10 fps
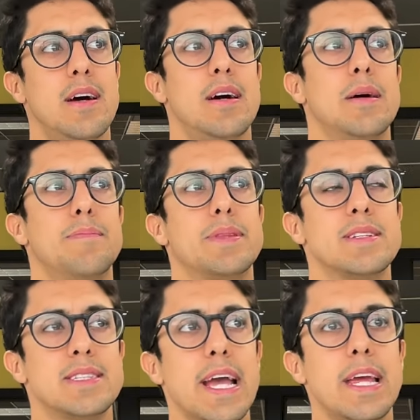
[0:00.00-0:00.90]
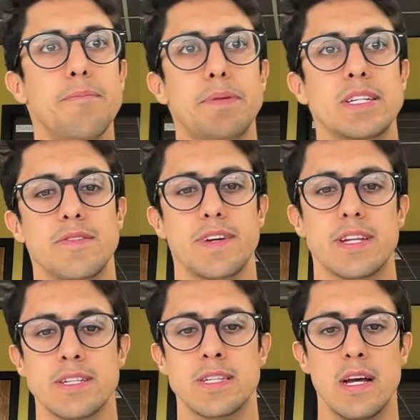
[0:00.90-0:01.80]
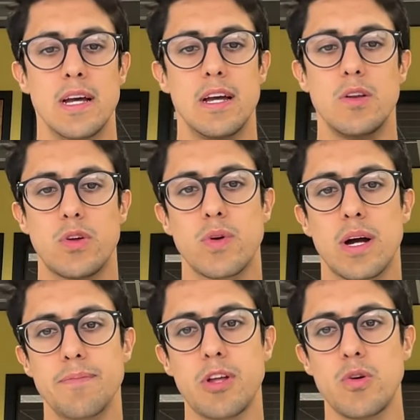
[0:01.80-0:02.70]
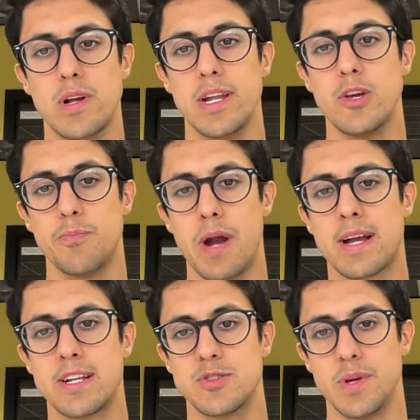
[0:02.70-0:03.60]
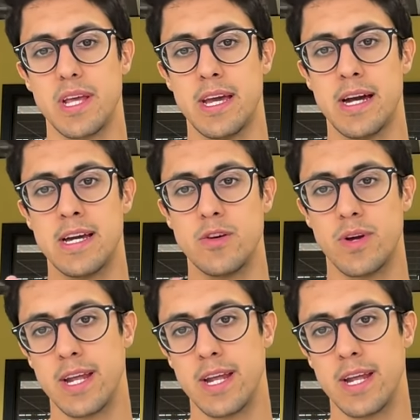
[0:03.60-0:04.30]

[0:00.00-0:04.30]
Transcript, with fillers: Uh, but the second piece of it is look, you come to Yoodli, you practice with AI, you get